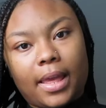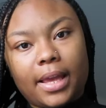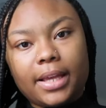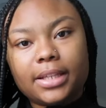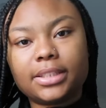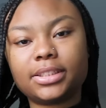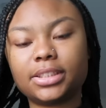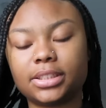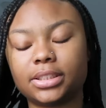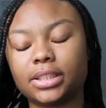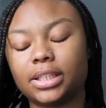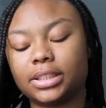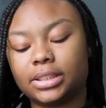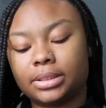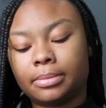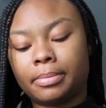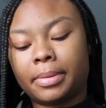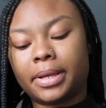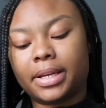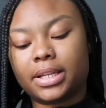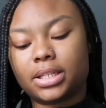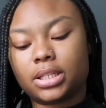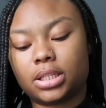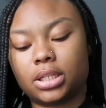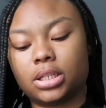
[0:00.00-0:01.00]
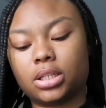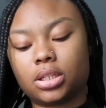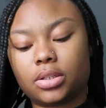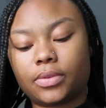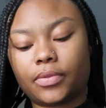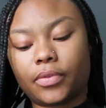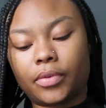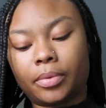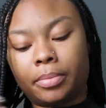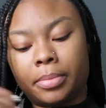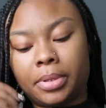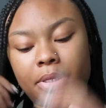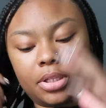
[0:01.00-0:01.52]
it just doesn't make sense
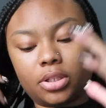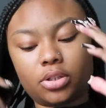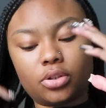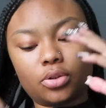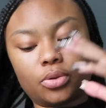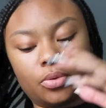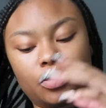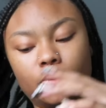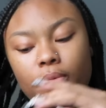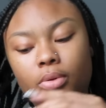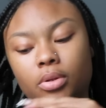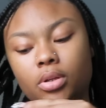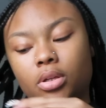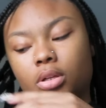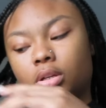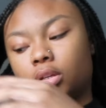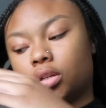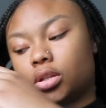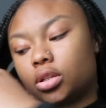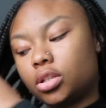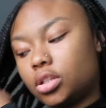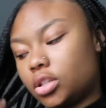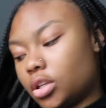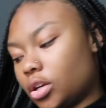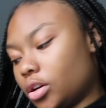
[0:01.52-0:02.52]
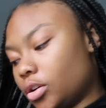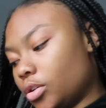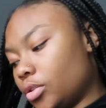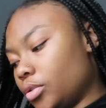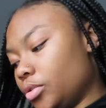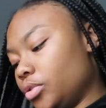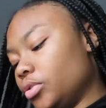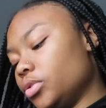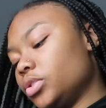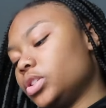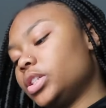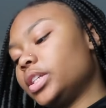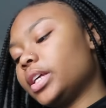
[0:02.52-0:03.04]
for me to. So
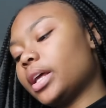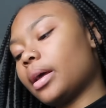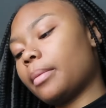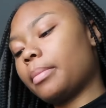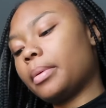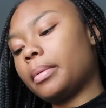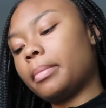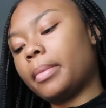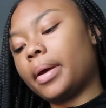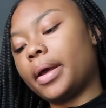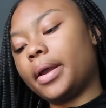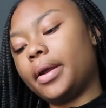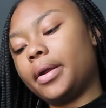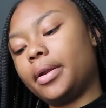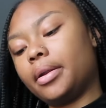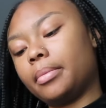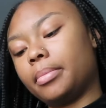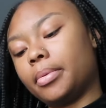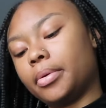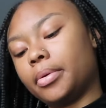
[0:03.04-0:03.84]
usually I put my hair in a